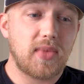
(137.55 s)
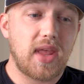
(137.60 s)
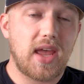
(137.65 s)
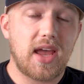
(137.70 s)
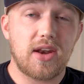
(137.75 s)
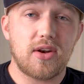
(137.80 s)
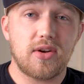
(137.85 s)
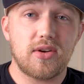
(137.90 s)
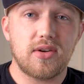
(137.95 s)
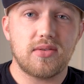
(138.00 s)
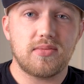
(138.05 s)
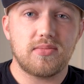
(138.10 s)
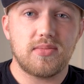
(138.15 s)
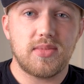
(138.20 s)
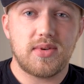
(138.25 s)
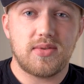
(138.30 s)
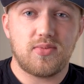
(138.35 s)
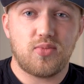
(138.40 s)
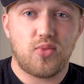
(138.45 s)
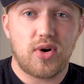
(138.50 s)
and
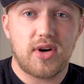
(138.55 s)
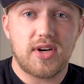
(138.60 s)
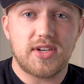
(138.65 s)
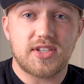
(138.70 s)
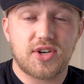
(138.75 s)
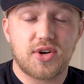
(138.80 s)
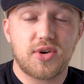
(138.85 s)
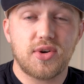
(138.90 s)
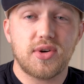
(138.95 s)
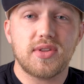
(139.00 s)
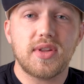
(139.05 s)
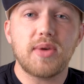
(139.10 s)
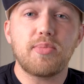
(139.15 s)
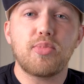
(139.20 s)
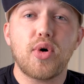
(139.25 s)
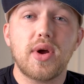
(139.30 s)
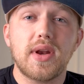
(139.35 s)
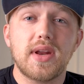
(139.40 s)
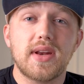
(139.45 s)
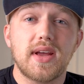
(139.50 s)
where it's currently
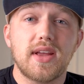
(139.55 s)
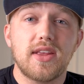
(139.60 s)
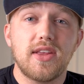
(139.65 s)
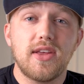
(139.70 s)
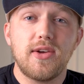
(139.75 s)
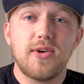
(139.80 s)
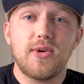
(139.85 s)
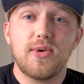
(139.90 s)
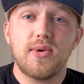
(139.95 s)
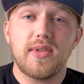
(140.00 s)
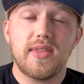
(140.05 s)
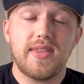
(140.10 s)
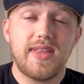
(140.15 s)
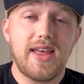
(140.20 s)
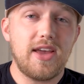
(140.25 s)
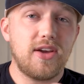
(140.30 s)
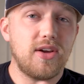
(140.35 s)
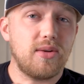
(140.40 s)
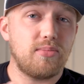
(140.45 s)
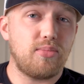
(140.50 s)
pointed at you,
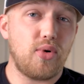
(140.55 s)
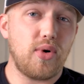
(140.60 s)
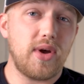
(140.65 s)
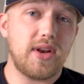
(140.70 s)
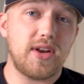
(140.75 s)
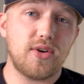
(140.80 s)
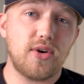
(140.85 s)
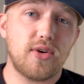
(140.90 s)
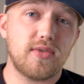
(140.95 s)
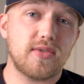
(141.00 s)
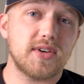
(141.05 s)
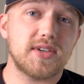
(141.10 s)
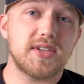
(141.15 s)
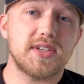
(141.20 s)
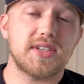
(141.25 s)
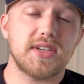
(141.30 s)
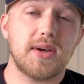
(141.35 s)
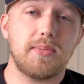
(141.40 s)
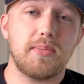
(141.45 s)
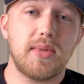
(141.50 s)
they could point it over
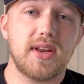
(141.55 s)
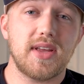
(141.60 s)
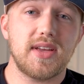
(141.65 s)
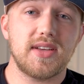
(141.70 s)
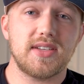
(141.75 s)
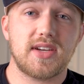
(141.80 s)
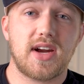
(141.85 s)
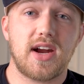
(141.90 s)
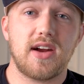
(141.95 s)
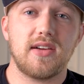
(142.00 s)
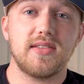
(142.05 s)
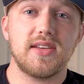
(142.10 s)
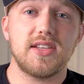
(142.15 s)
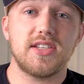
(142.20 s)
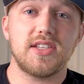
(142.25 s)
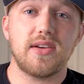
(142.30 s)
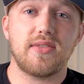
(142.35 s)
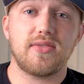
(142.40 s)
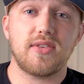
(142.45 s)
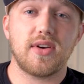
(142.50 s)
to somebody entirely
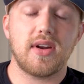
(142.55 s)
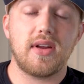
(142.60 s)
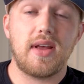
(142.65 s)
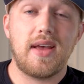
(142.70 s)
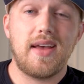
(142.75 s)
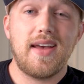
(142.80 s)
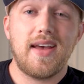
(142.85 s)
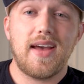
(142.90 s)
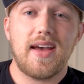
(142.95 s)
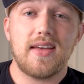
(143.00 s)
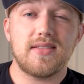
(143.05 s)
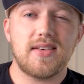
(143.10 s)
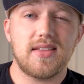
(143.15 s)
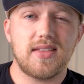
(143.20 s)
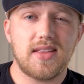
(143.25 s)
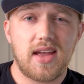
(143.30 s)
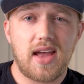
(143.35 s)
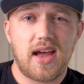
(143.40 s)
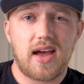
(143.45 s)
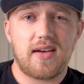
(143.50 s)
different, and
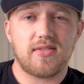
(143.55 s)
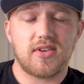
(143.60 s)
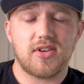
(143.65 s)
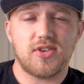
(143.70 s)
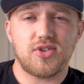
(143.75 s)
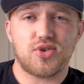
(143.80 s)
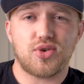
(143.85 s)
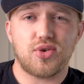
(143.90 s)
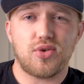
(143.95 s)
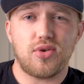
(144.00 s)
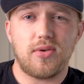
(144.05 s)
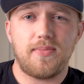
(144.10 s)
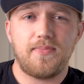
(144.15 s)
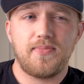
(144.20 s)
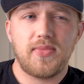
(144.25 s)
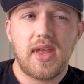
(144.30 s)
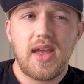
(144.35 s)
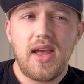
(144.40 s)
then they have control.